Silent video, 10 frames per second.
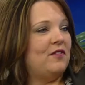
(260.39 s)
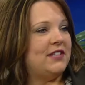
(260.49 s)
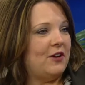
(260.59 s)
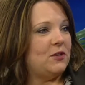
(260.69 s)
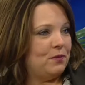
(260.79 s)
don't have
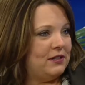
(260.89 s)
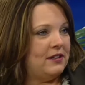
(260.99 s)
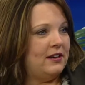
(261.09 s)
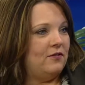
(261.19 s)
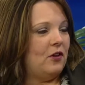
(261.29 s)
a debtor's
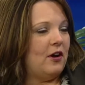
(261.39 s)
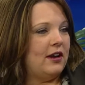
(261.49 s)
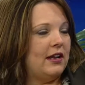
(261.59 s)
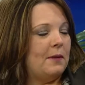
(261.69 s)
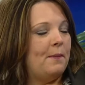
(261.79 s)
prison in
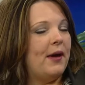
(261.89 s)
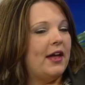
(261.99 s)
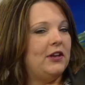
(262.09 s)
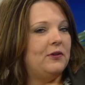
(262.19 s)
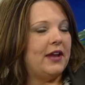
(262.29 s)
Florida,
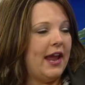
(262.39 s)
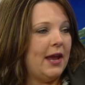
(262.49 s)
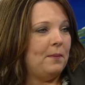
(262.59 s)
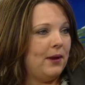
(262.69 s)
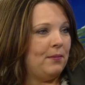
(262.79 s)
but you
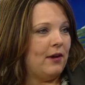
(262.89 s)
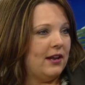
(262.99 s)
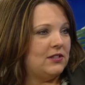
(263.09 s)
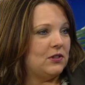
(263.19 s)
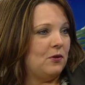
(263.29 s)
can be
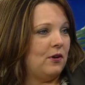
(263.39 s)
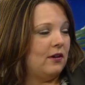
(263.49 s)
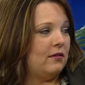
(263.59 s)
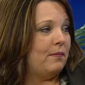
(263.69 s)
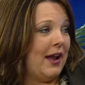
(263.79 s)
brought into
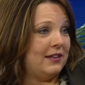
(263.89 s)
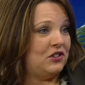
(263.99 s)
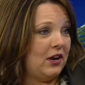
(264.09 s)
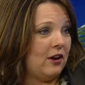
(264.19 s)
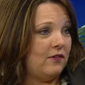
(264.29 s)
court by a
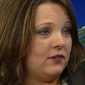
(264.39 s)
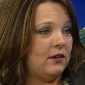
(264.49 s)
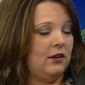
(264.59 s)
sheriff,